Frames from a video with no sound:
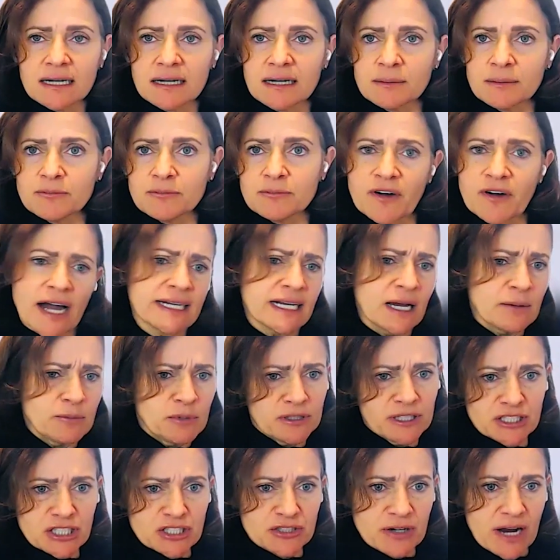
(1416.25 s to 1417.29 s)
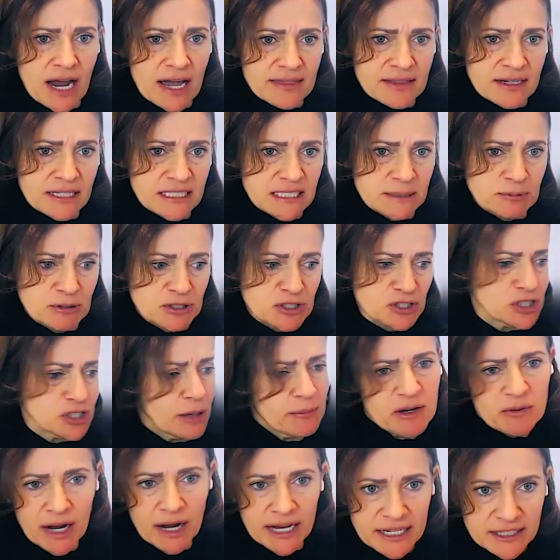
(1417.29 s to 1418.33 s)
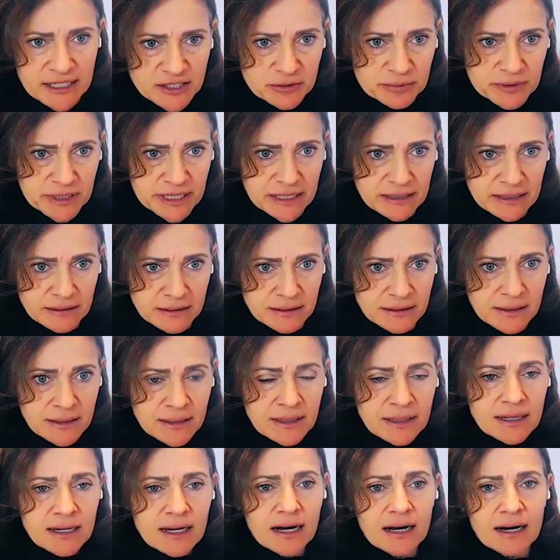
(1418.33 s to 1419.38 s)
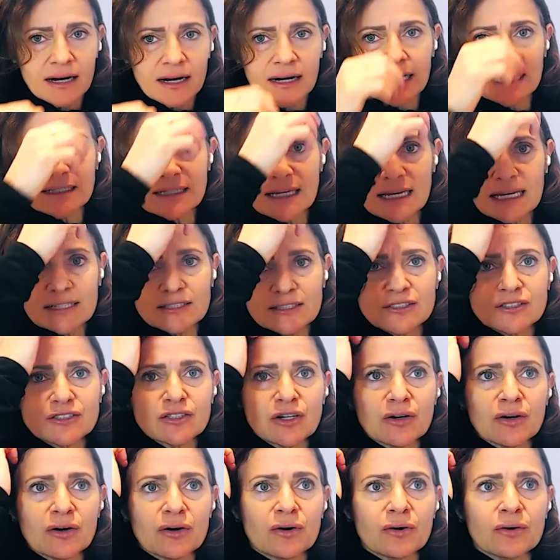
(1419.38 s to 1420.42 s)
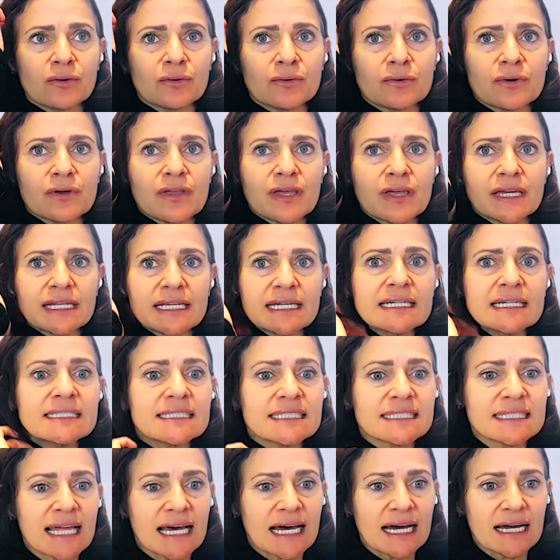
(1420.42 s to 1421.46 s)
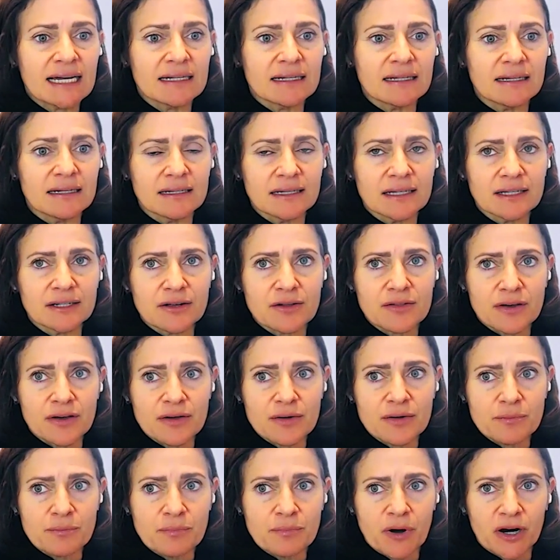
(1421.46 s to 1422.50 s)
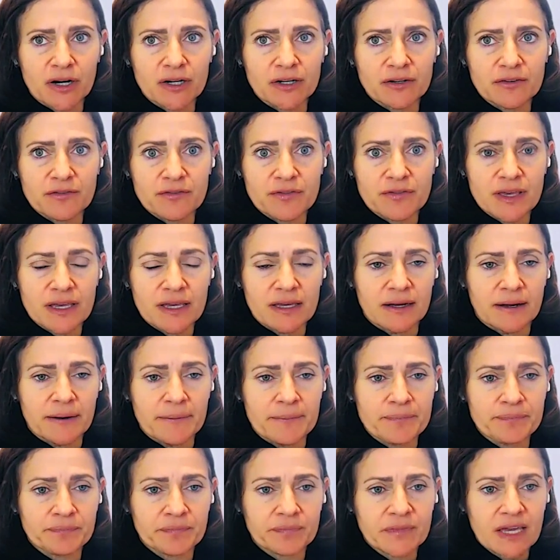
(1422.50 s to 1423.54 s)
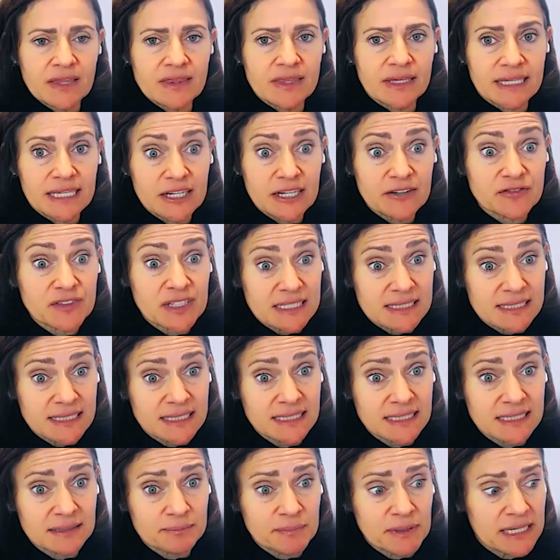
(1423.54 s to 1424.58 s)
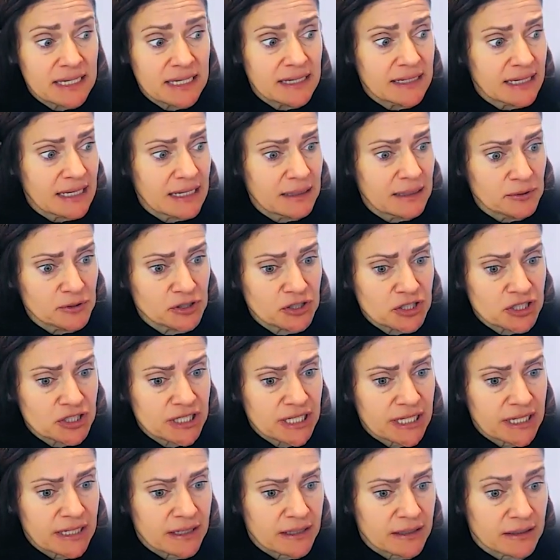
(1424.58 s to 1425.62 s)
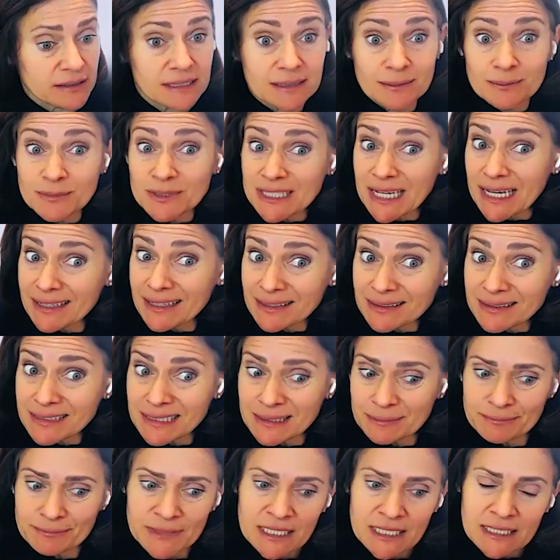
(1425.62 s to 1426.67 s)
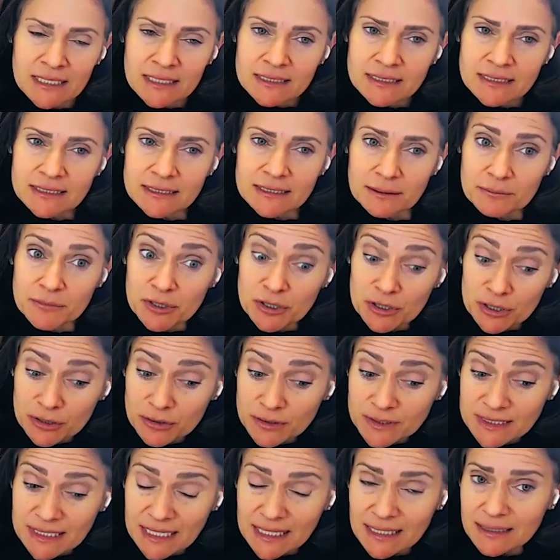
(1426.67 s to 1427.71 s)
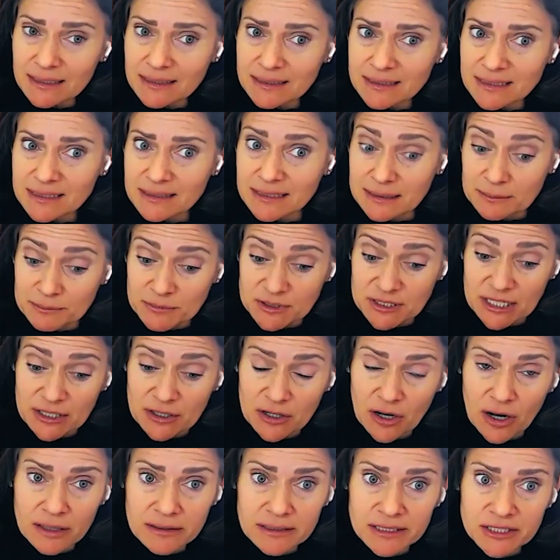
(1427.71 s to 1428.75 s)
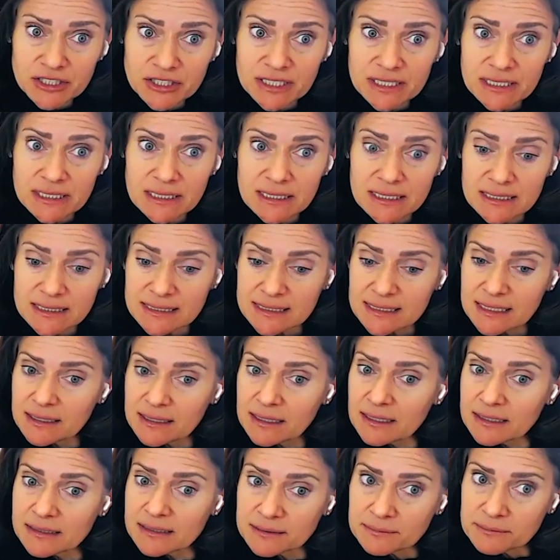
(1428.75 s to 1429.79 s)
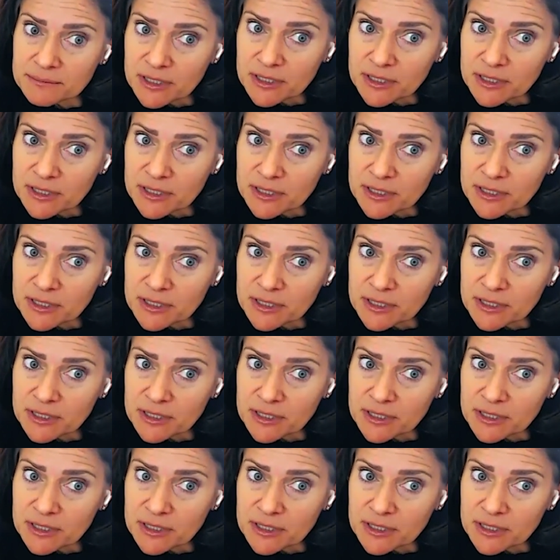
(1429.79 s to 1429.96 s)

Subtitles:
fine, I'm willing to try this, but show me why it's real. And so it is that, the part of the gift is being able to share some science, some neuroscience, some psychology, a